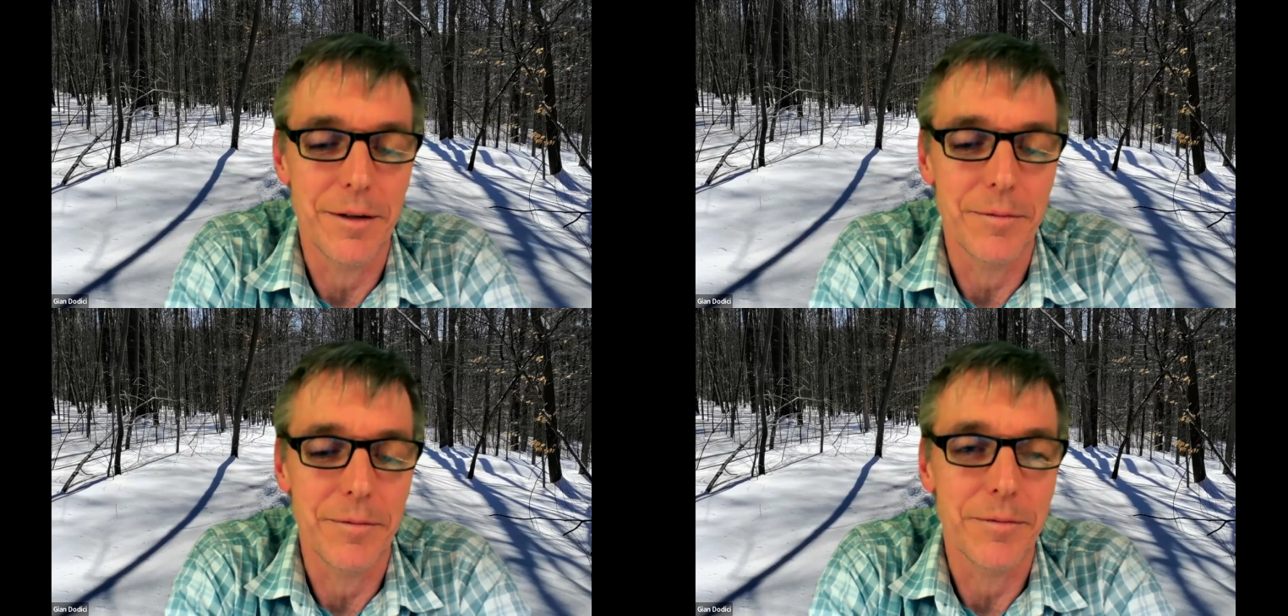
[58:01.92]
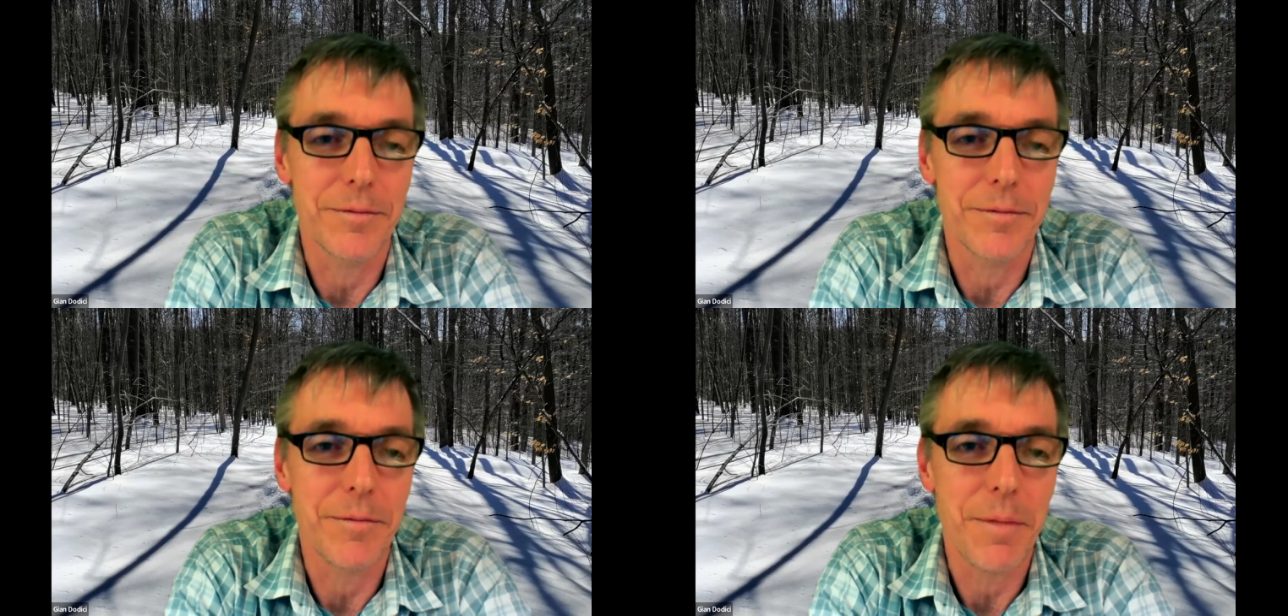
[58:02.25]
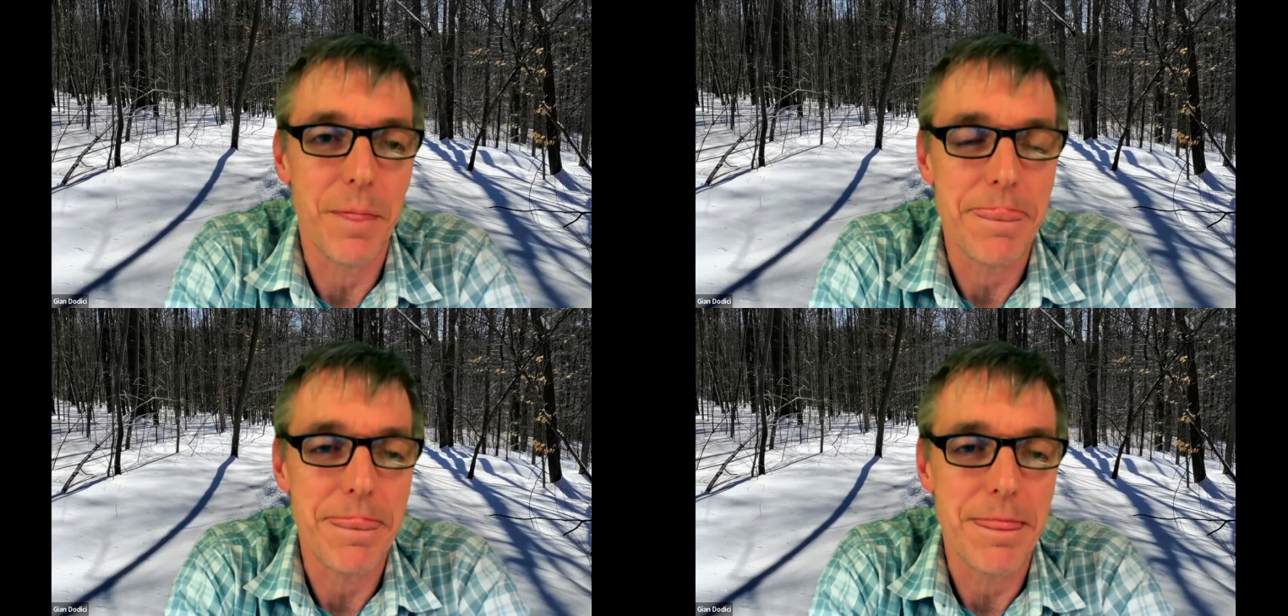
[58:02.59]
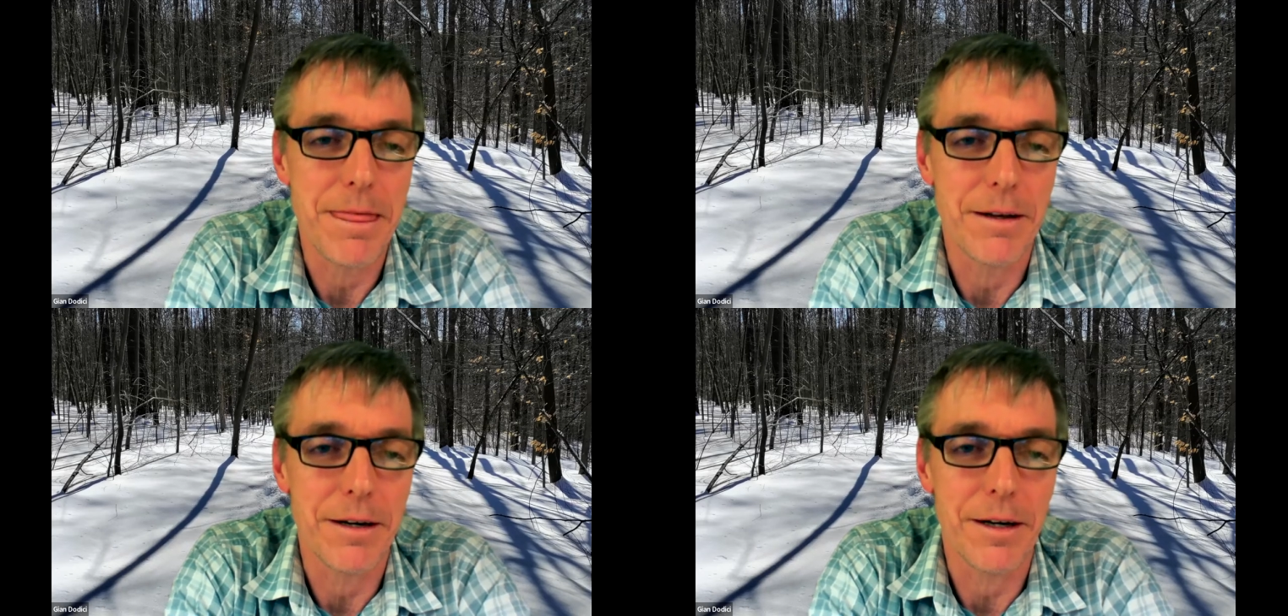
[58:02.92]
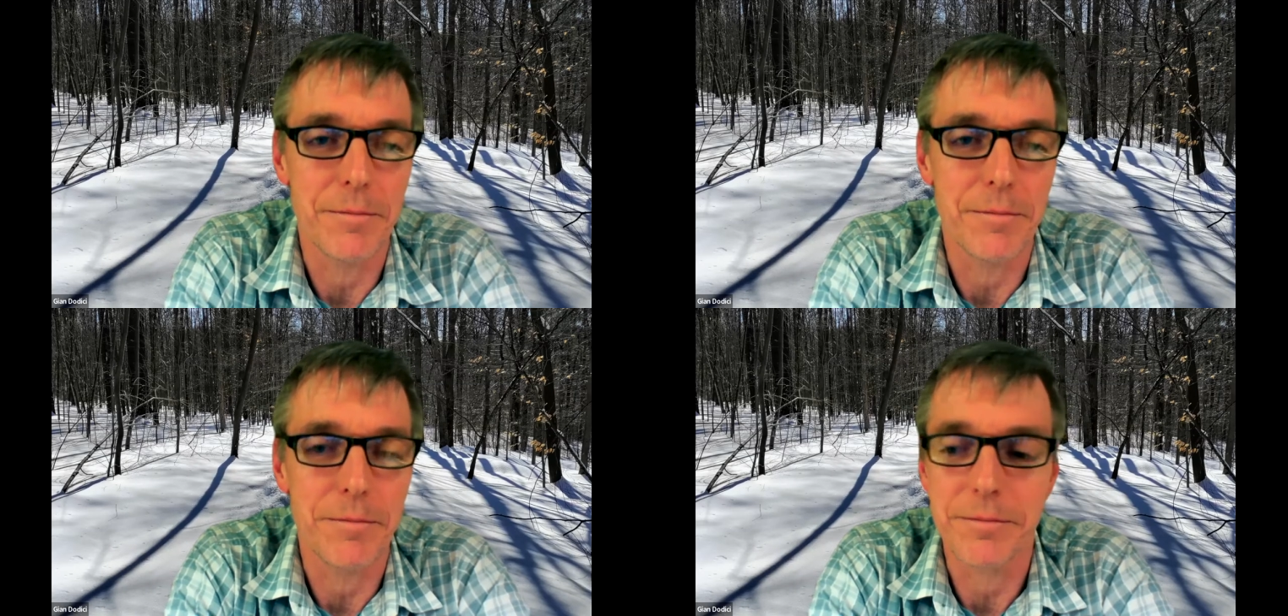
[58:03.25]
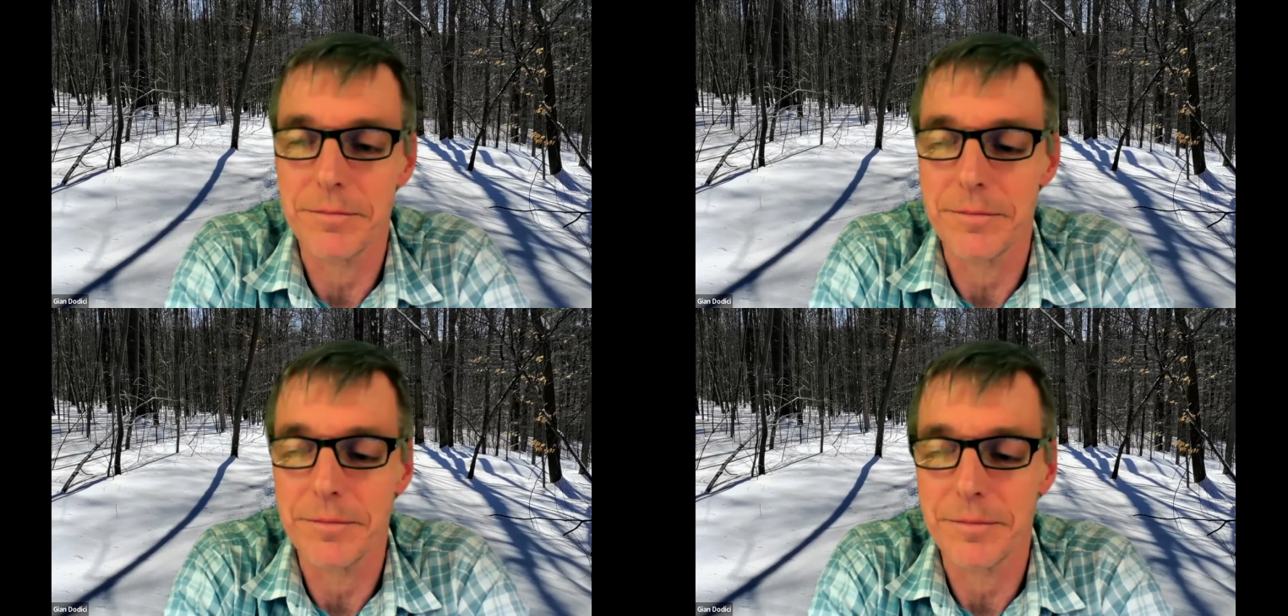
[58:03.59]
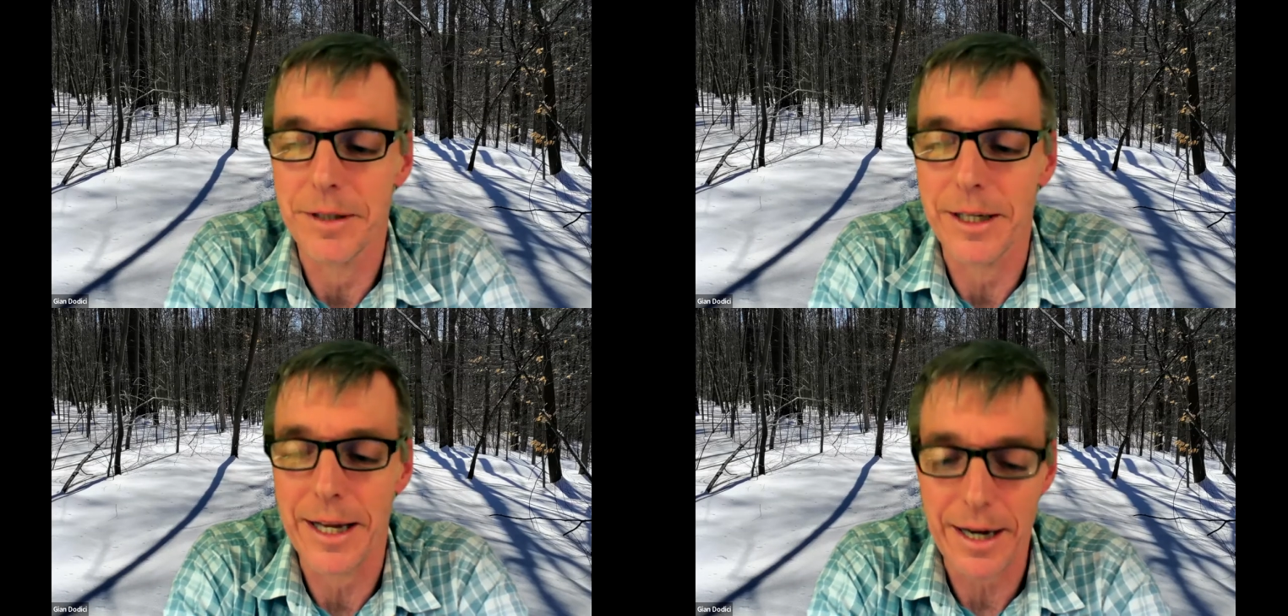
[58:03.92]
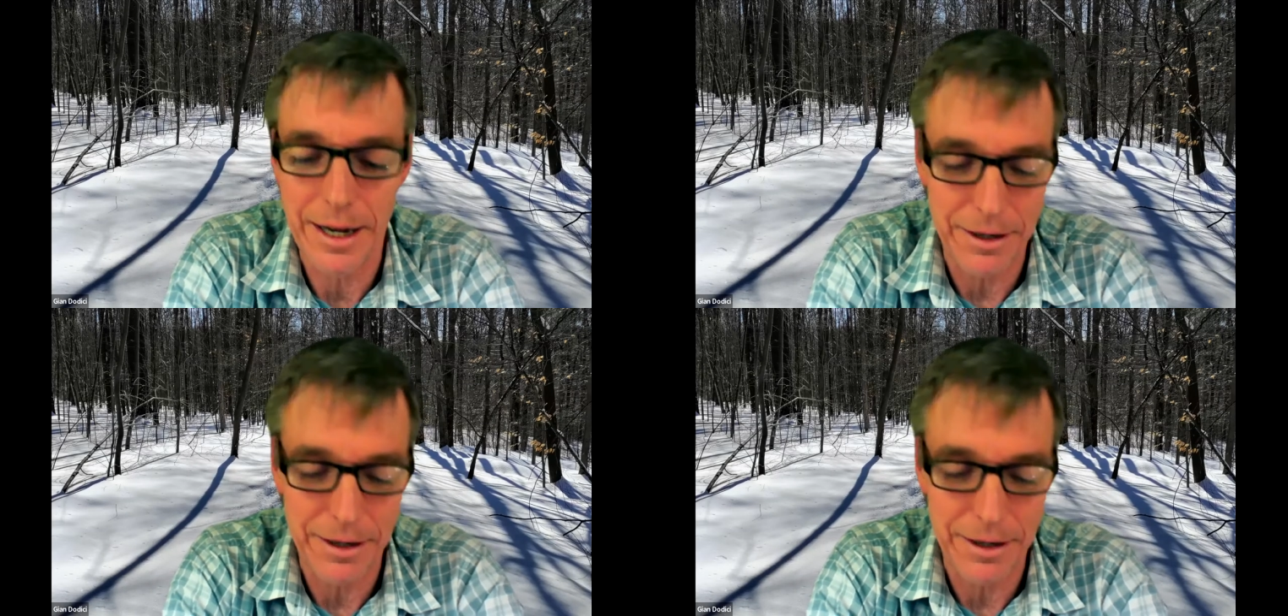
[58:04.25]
um, I'm, again,